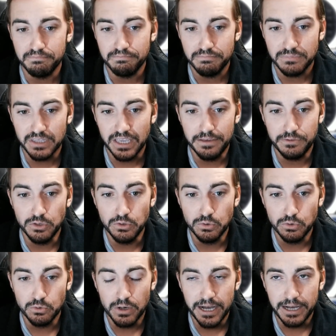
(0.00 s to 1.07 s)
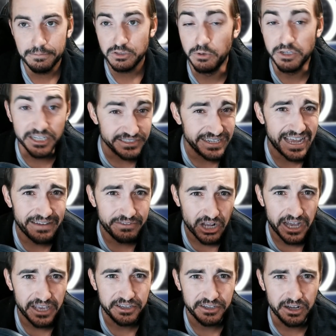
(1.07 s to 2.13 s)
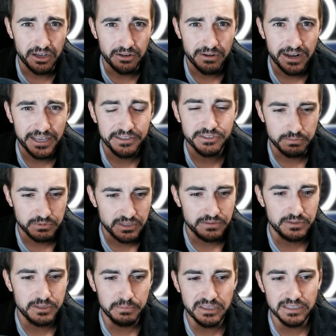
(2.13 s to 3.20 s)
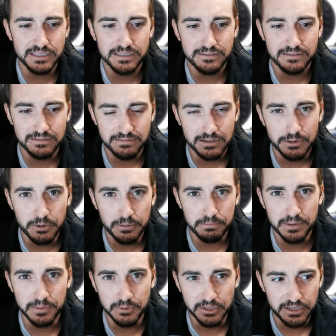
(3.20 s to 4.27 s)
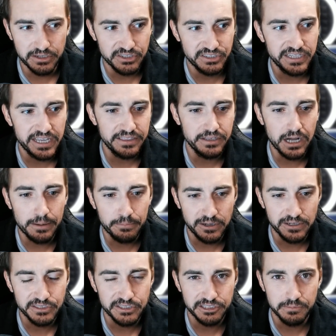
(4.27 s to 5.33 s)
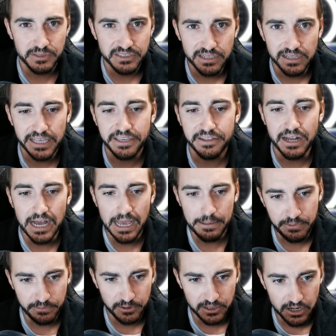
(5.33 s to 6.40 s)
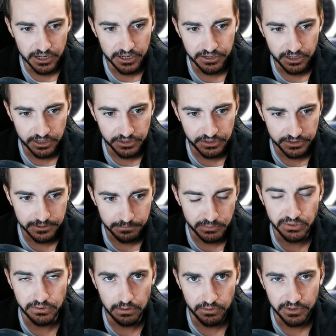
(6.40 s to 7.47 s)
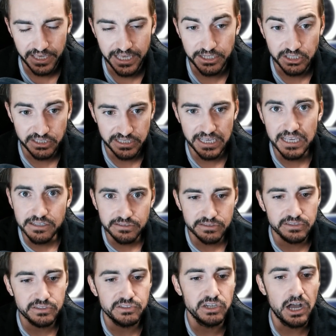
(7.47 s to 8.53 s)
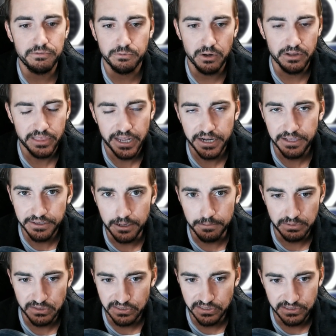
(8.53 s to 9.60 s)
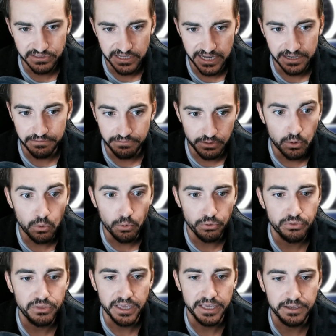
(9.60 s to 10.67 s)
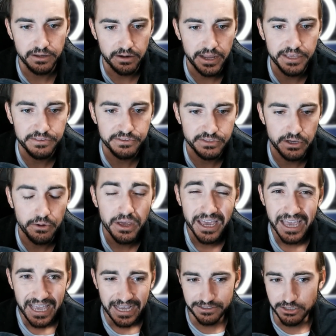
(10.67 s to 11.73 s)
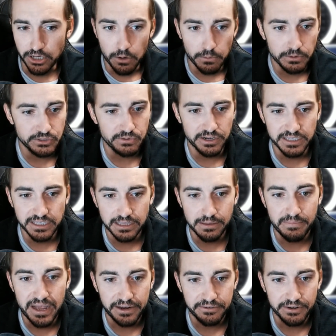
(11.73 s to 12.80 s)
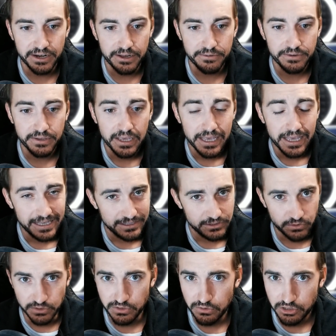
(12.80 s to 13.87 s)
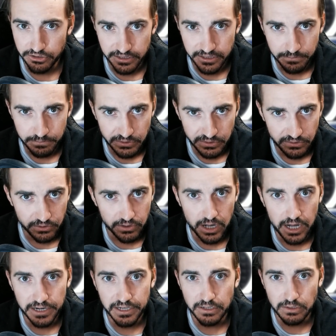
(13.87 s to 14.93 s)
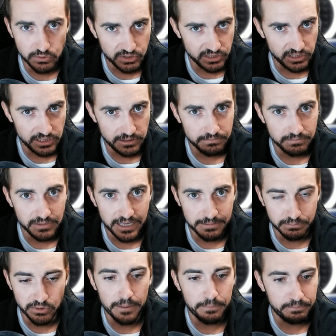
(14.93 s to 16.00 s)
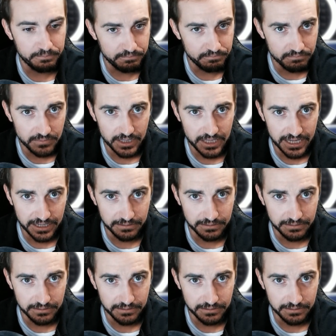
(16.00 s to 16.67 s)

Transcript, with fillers: if you, uh, so it doesn't have an icon, right? So to put this, I want people to understand the operating system. It's not like an icon on your computer, okay? It just is the software that encompasses kind of the whole thing, all right? So it's always running in the background. As soon as you turn the computer on and you see it boot up and